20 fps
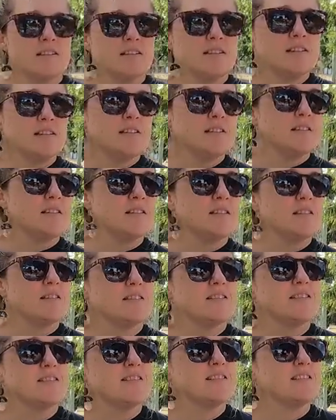
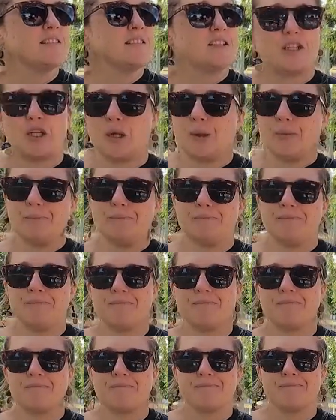
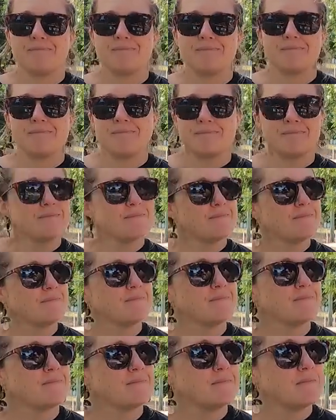
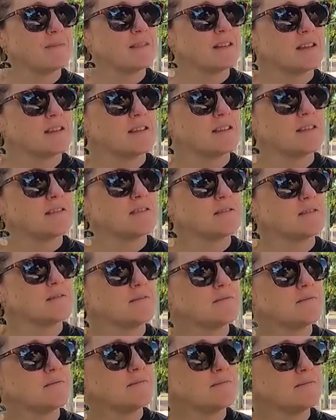
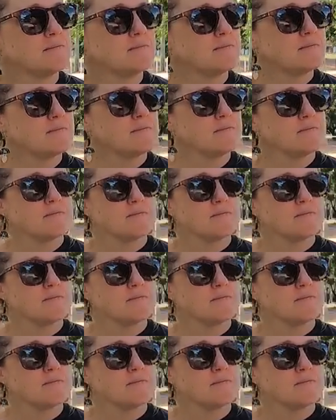(not speaking)